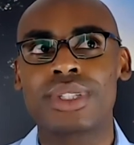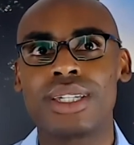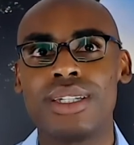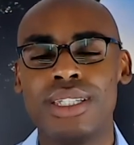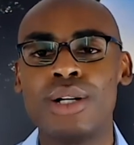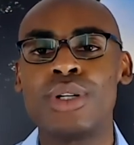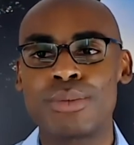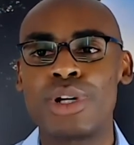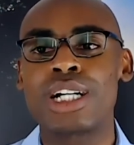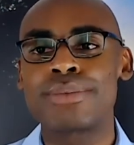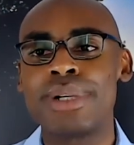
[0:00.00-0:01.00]
You know what's
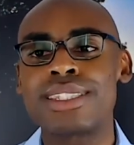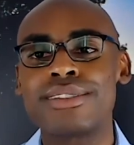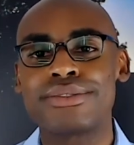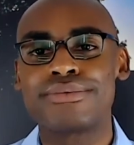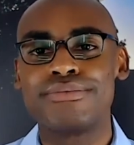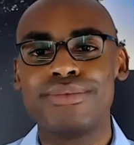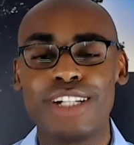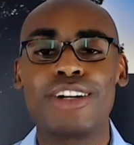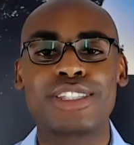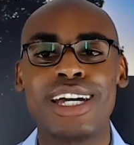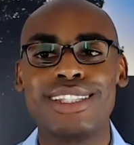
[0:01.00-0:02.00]
more expensive?
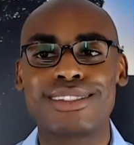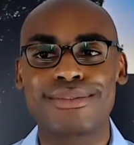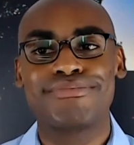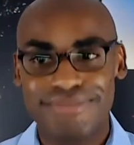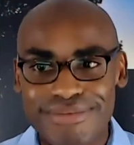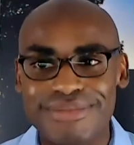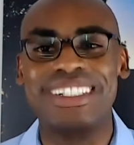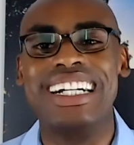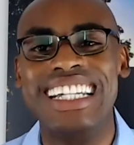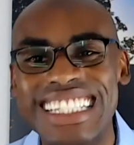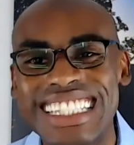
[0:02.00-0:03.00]
Neuroscience,
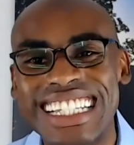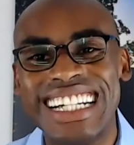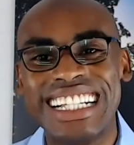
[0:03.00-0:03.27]
right?